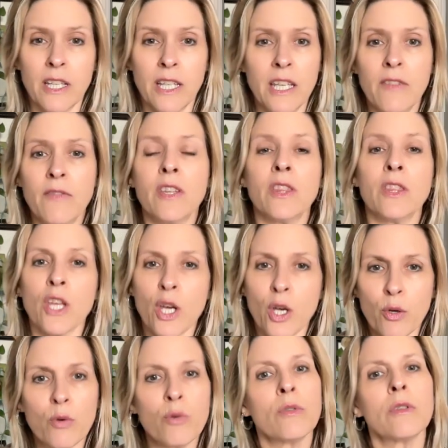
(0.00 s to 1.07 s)
even
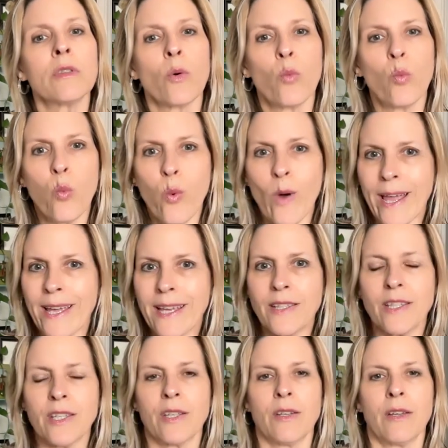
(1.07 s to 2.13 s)
though the
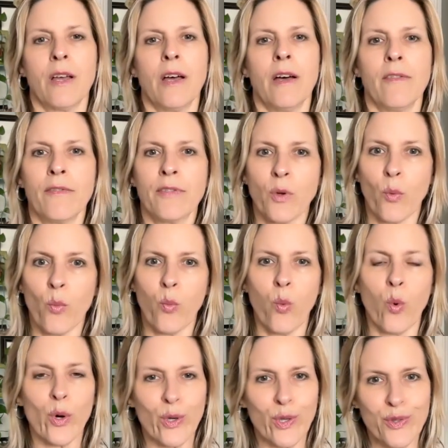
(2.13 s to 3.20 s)
weight of the
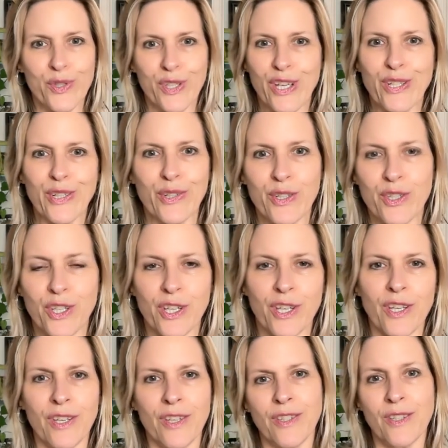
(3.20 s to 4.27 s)
world's
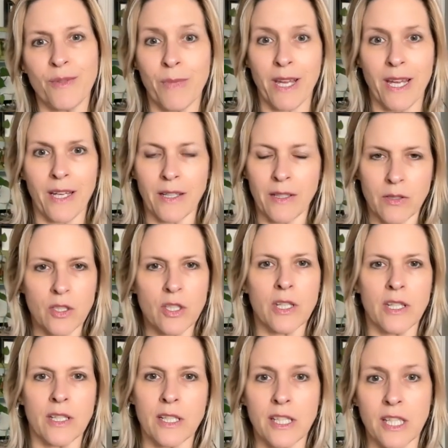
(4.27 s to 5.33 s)
energy demand
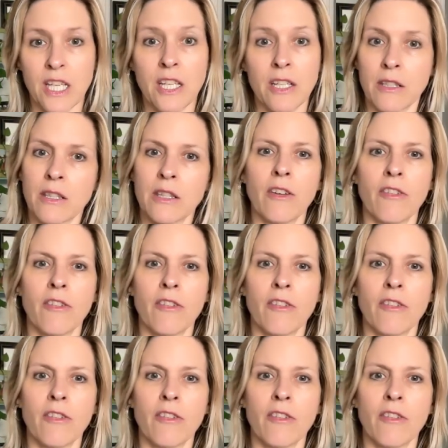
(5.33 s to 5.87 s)
is in